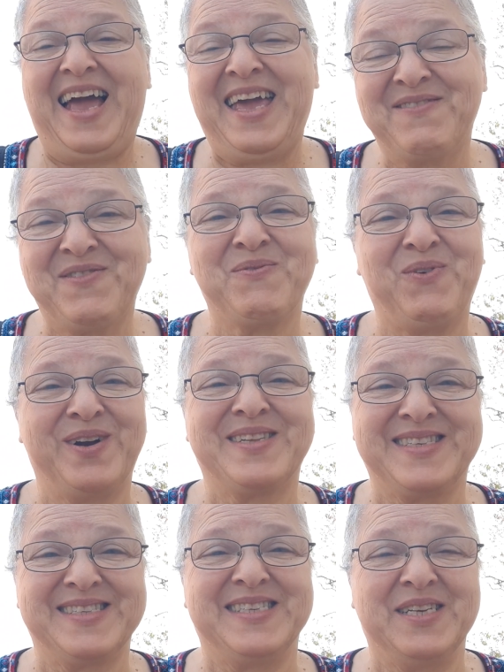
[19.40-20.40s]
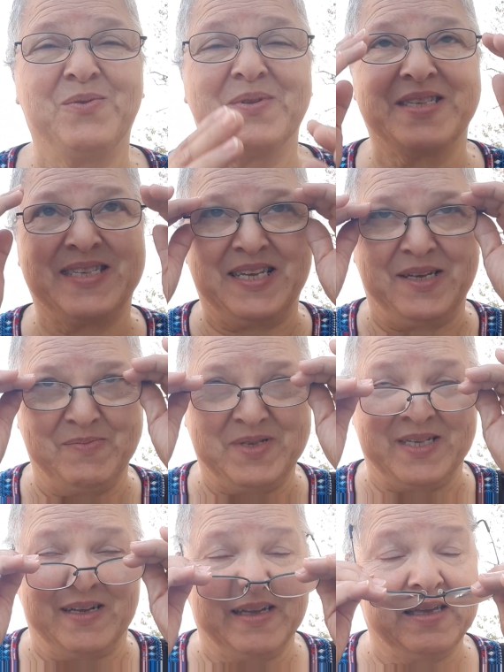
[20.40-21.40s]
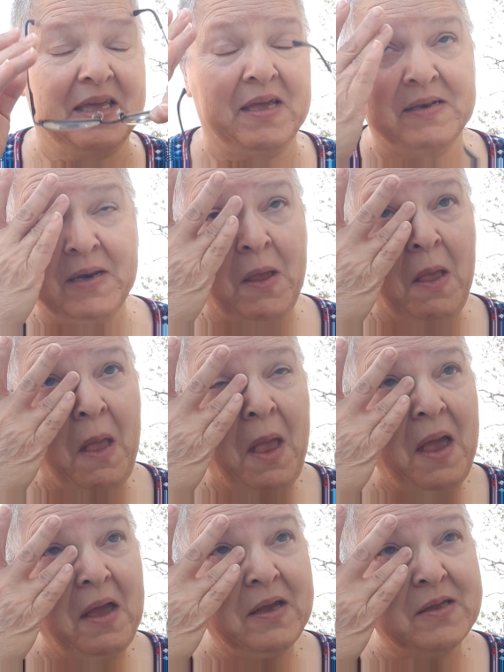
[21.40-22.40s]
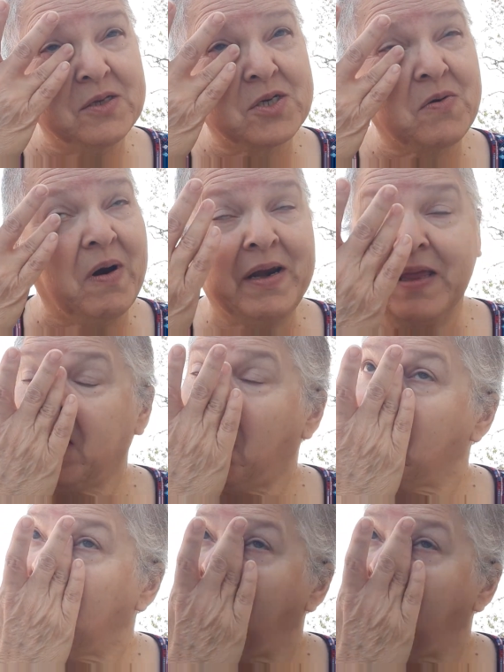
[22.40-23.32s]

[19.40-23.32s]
I haven't wanted to deal with Samsung again and try to get